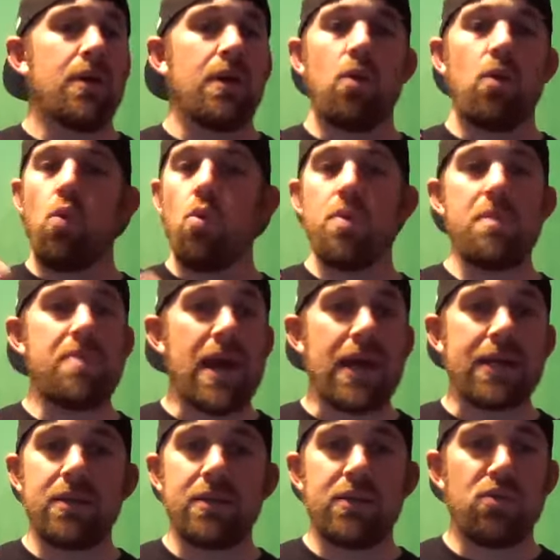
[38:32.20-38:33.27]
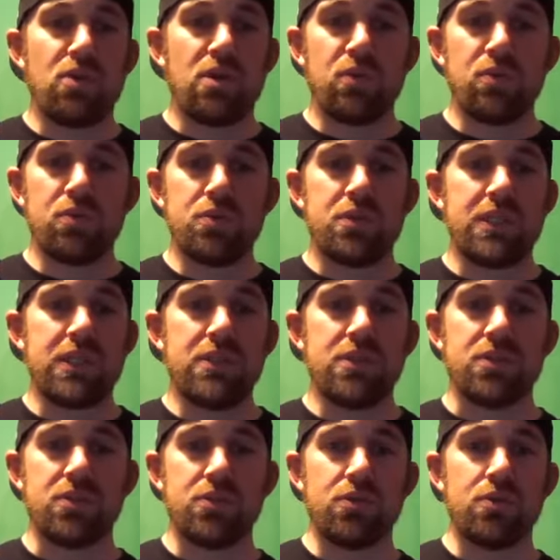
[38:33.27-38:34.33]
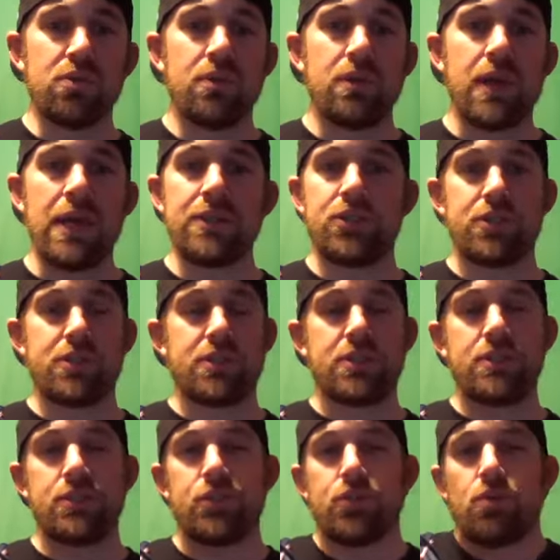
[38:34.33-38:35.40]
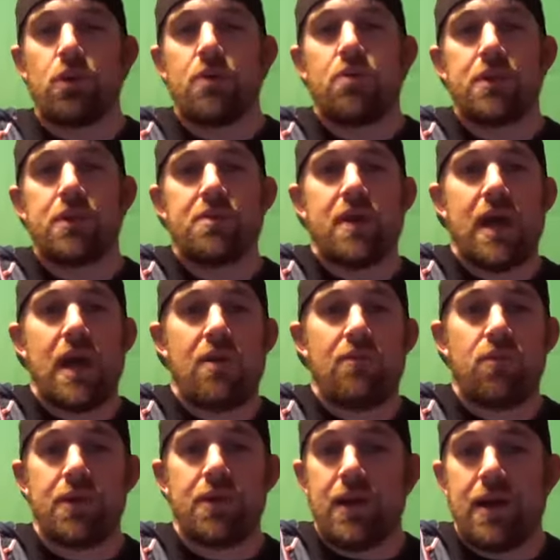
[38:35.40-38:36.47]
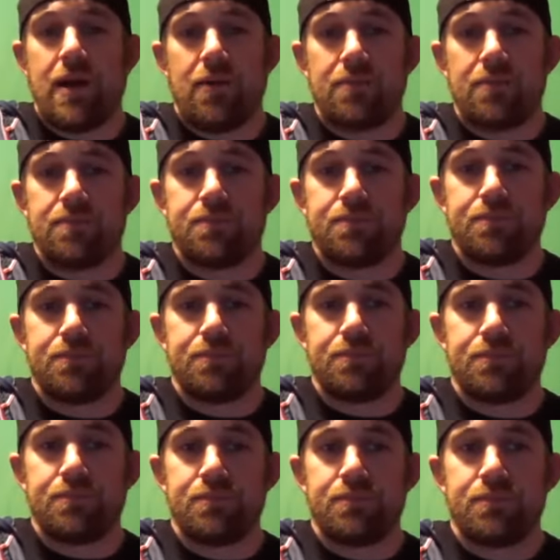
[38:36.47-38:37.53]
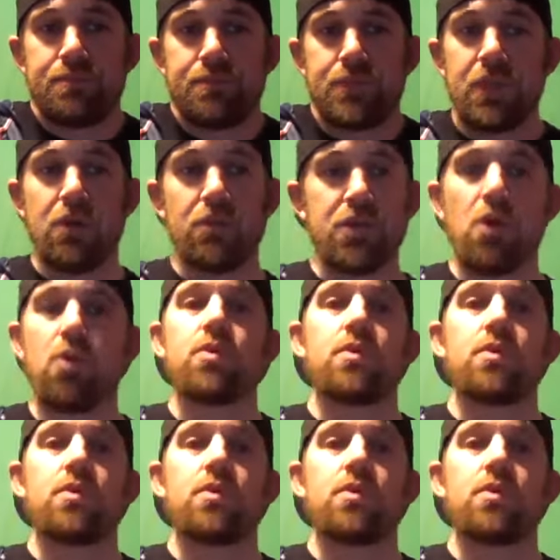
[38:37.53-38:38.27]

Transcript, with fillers: We'll be back to the normal routine soon, and just enjoy what you have right now. You know, don't